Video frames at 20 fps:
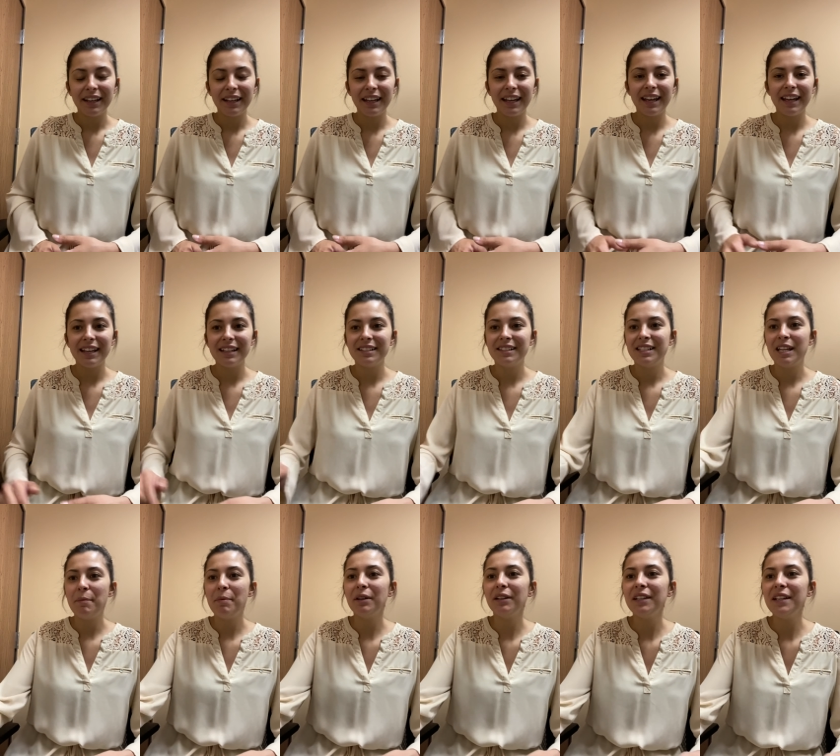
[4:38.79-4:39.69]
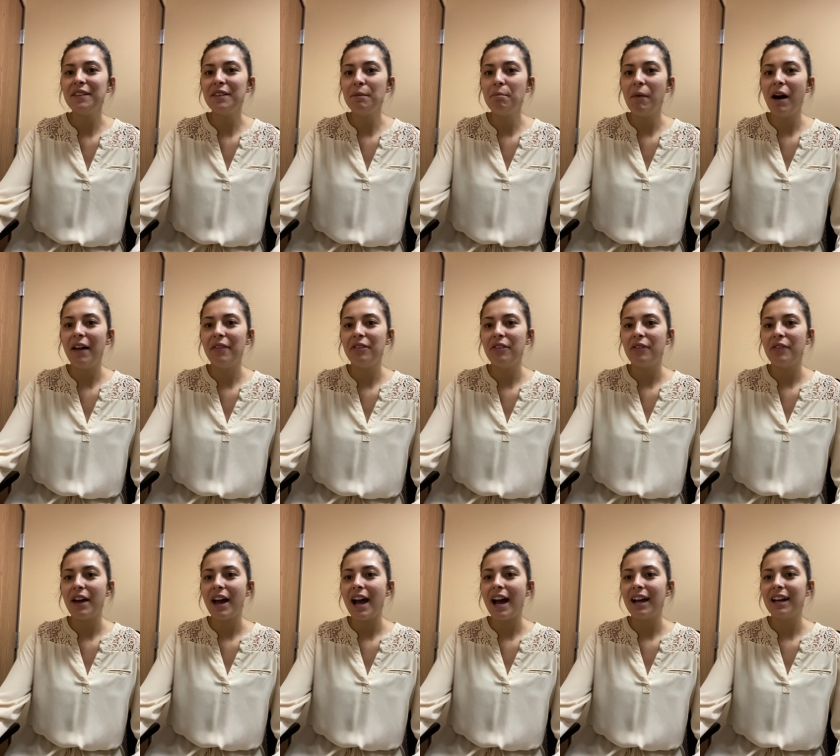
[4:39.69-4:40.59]
is typically the month
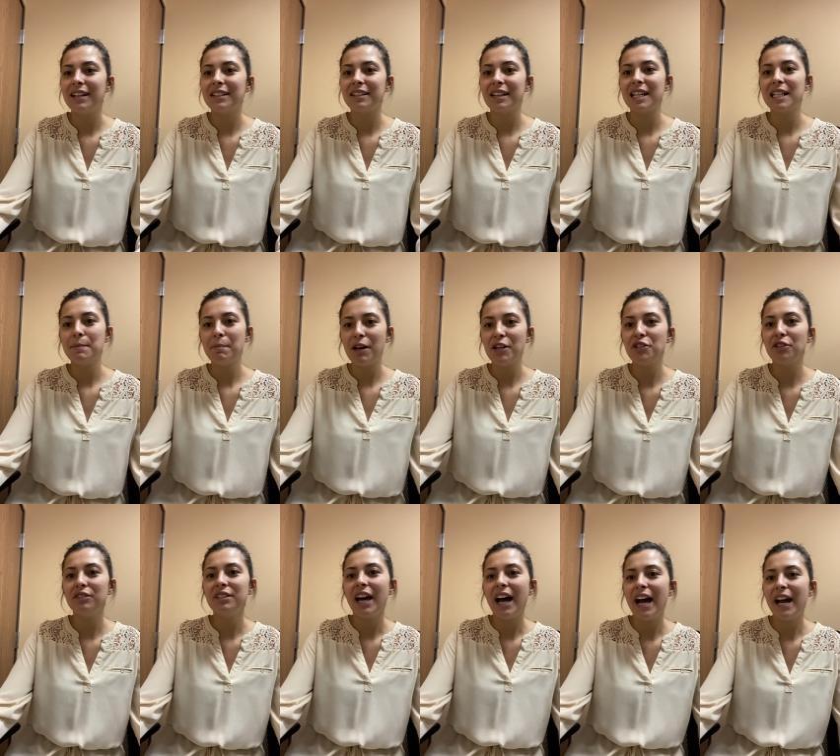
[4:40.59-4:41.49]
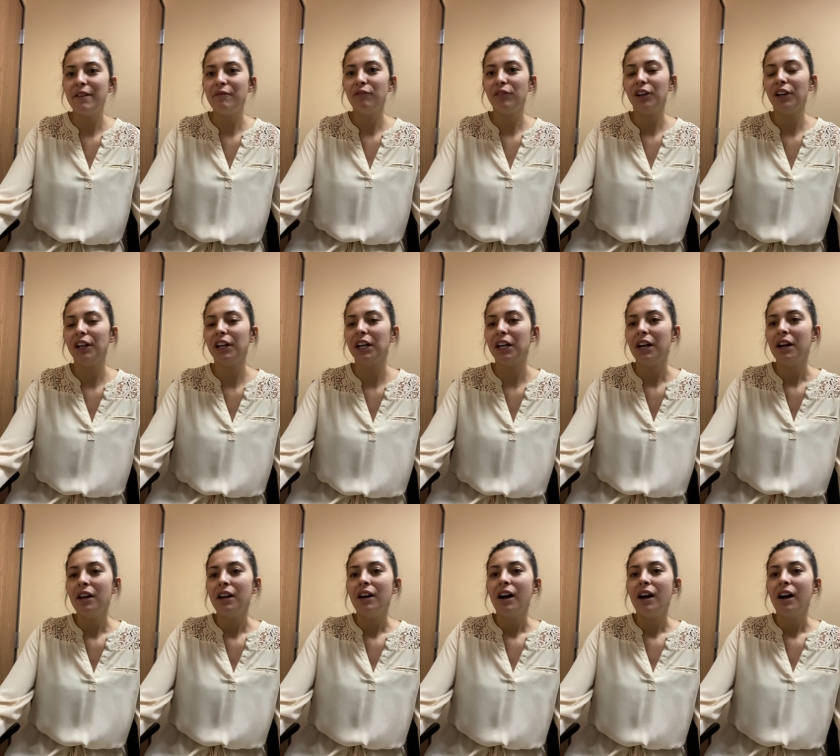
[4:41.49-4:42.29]
that is a special time for